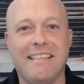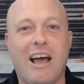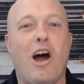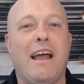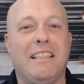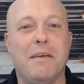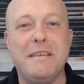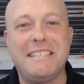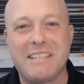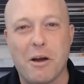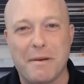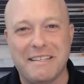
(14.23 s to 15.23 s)
All right, let me
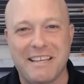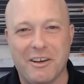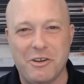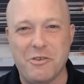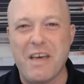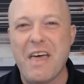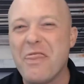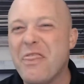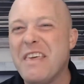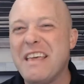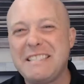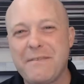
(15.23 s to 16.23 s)
start by telling you that
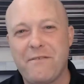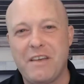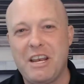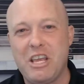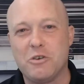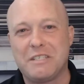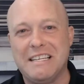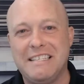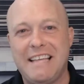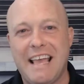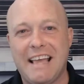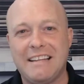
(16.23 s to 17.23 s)
this video's
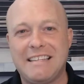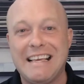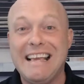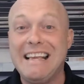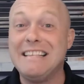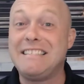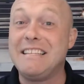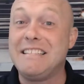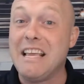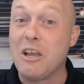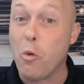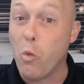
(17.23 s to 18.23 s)
intent is to
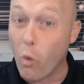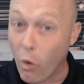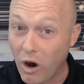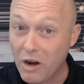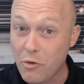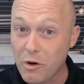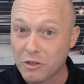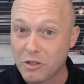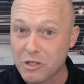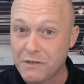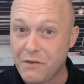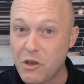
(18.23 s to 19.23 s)
take one
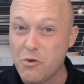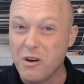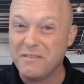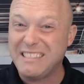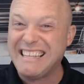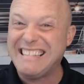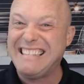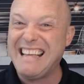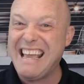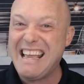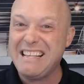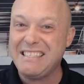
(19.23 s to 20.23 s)
realtor's view of
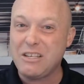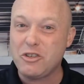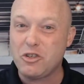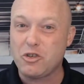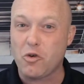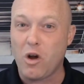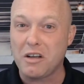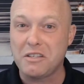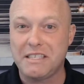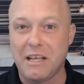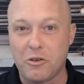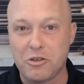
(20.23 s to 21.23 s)
today's strong
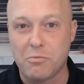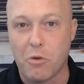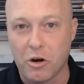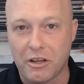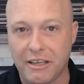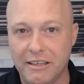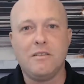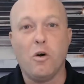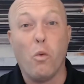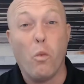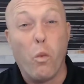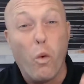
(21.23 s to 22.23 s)
seller's market,
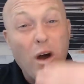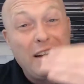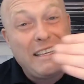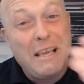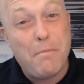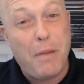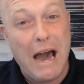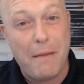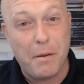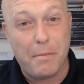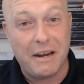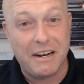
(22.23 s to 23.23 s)
what can
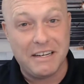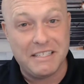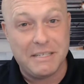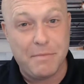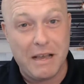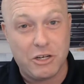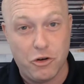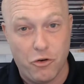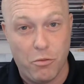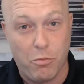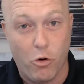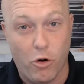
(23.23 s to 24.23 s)
pop up on an inspection
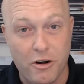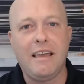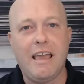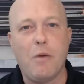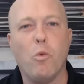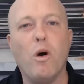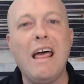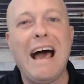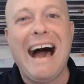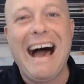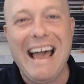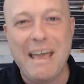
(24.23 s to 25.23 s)
report, and what
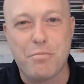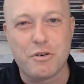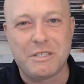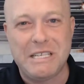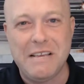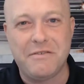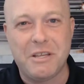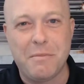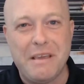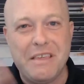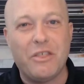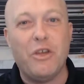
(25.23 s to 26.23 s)
I perceive to
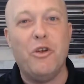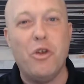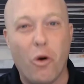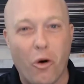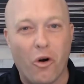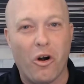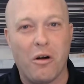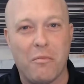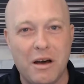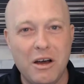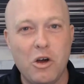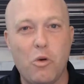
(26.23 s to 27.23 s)
be the
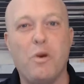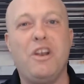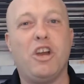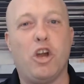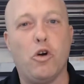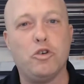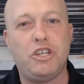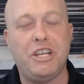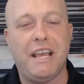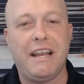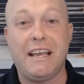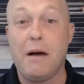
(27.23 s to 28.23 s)
norm when
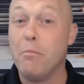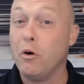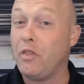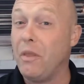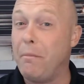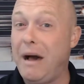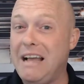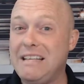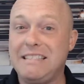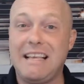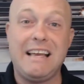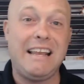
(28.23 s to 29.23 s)
negotiating on both the buy
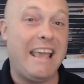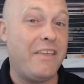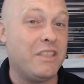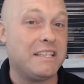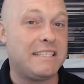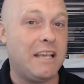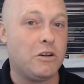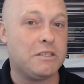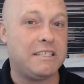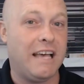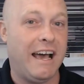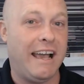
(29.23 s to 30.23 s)
side and the sell
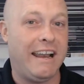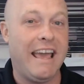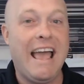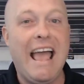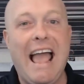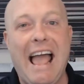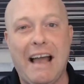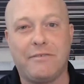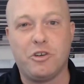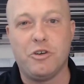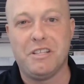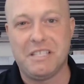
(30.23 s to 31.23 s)
side
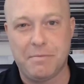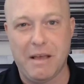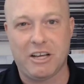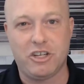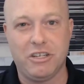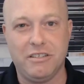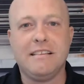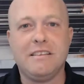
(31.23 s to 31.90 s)
after an inspection.